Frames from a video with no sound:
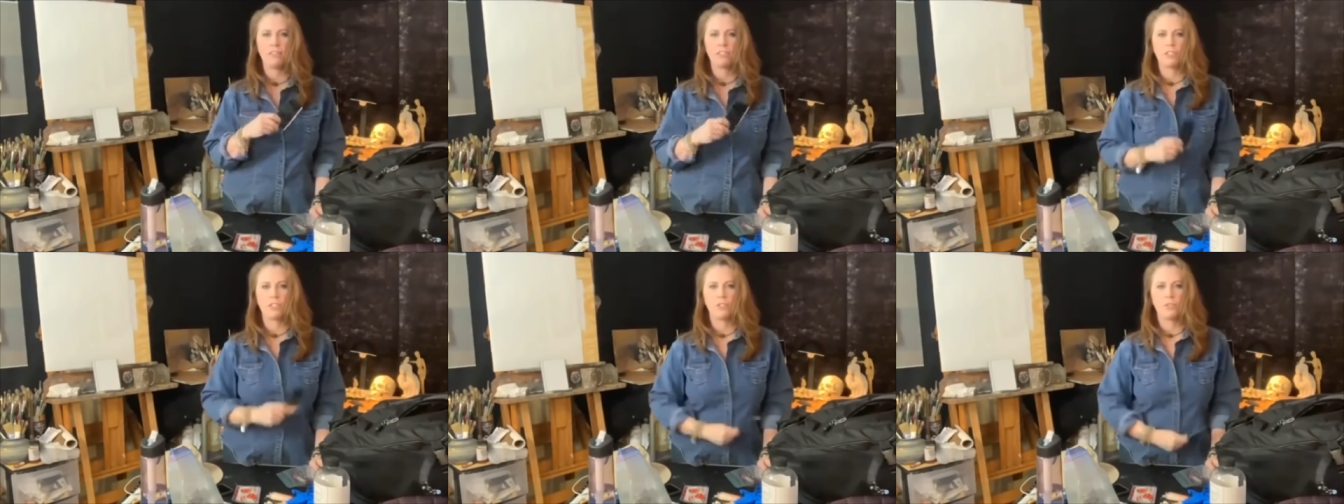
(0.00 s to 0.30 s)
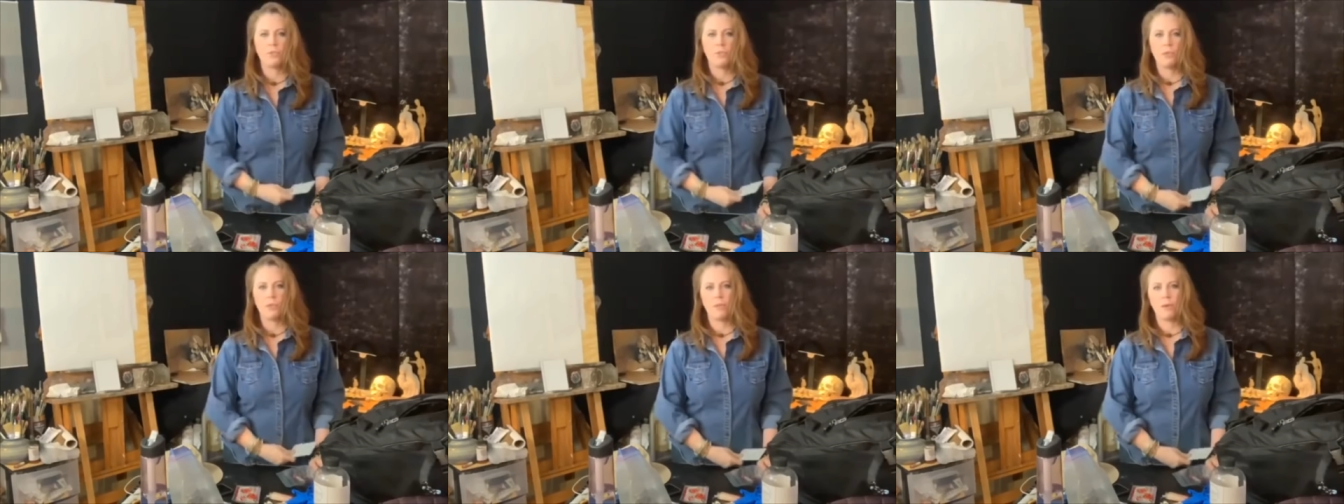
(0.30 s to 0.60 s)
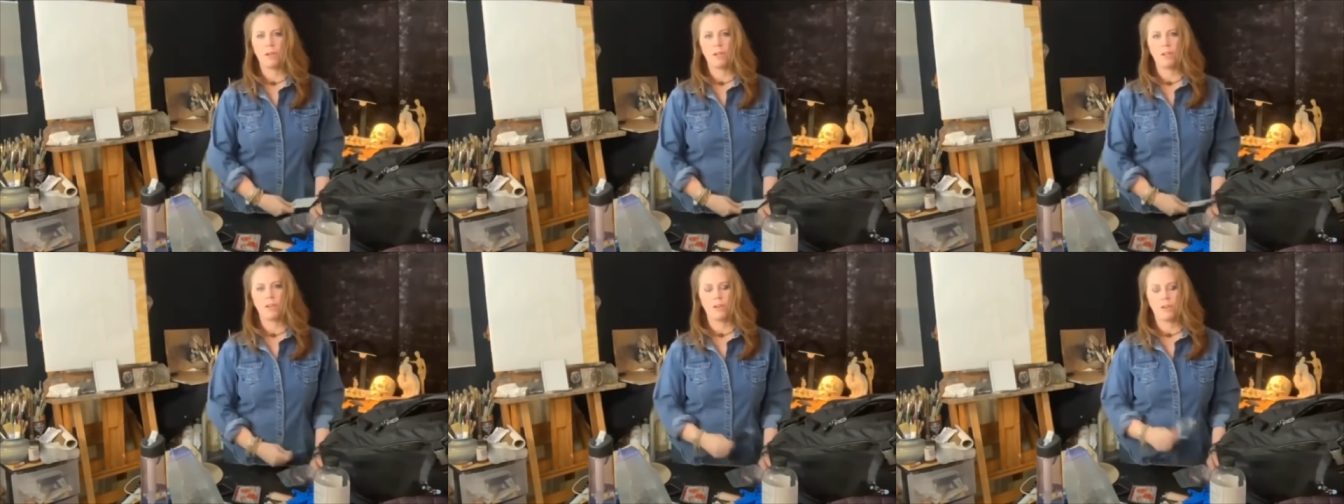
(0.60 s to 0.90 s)
So you really
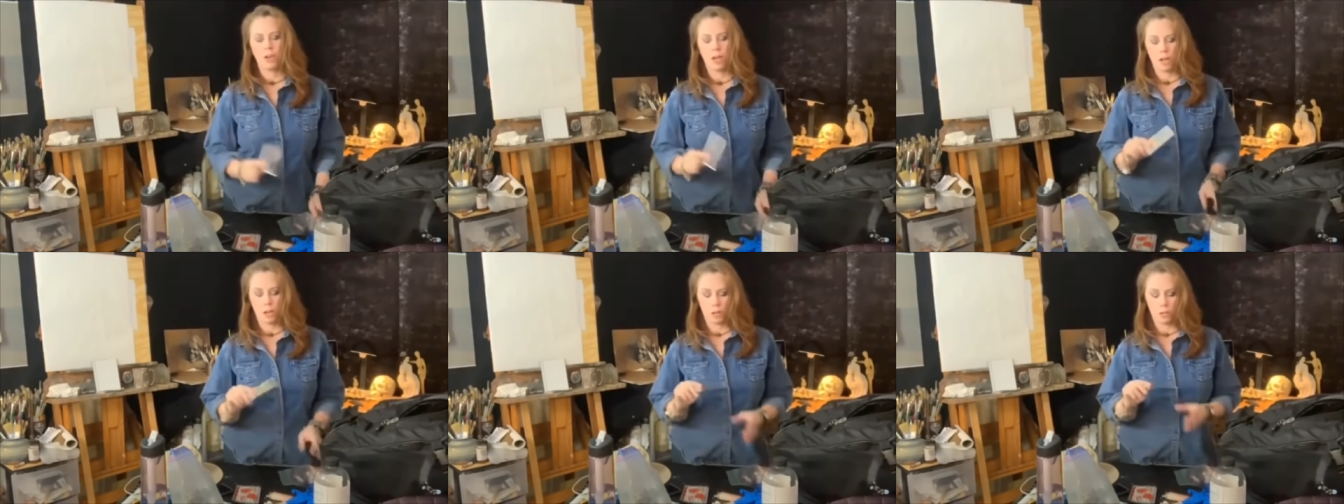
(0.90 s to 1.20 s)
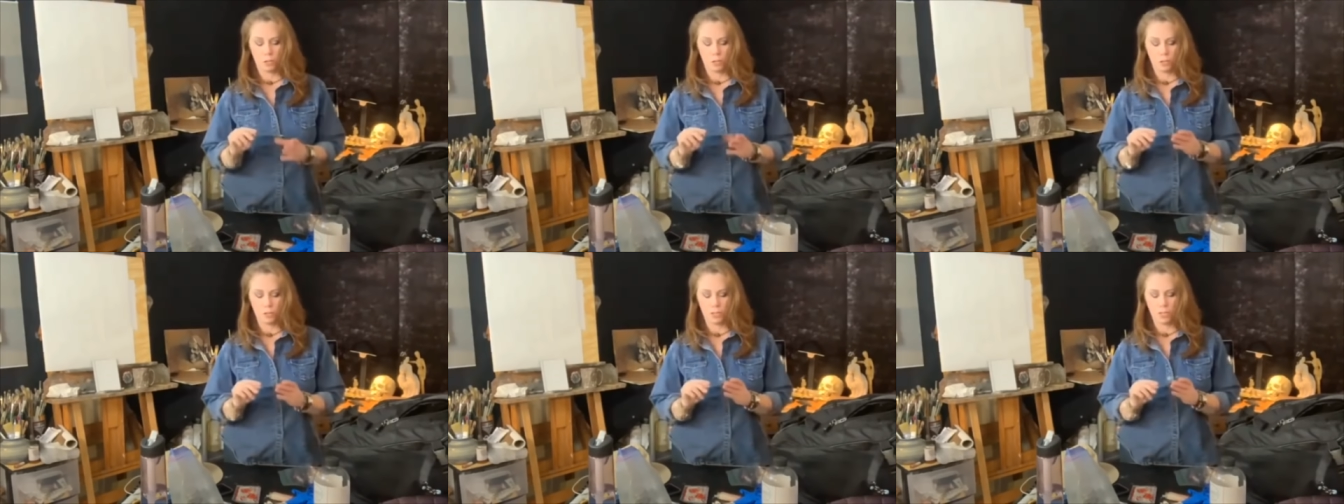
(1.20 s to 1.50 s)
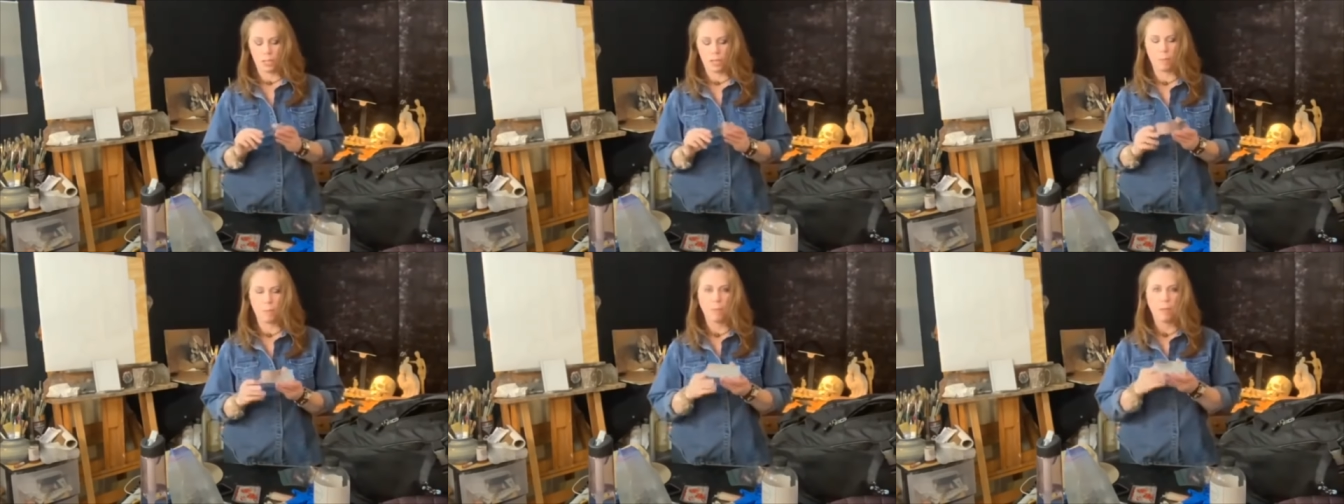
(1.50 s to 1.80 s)
want to learn how to
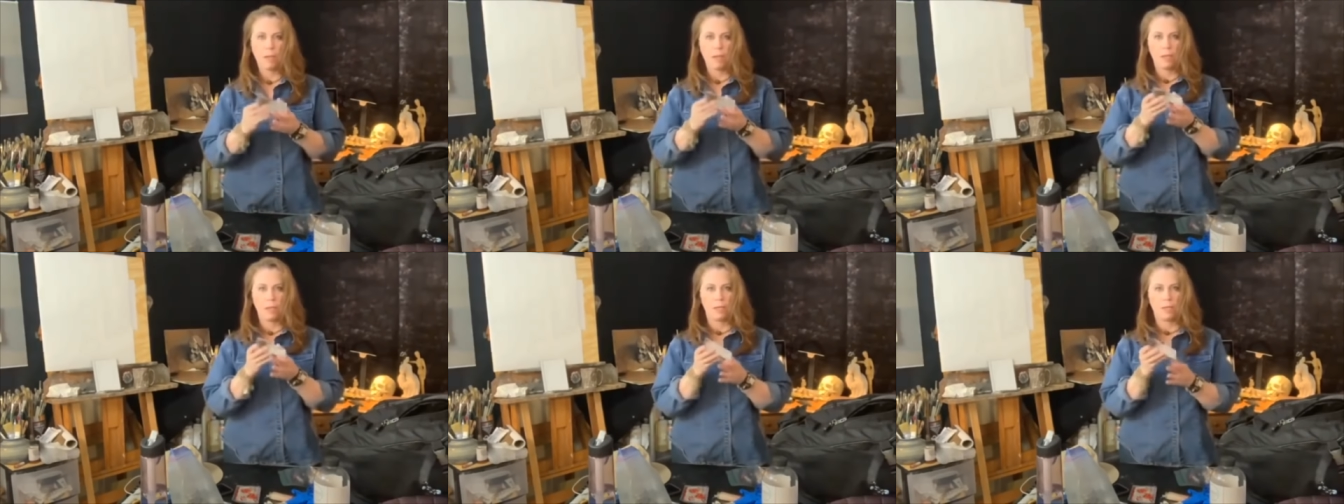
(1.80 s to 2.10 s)
use them.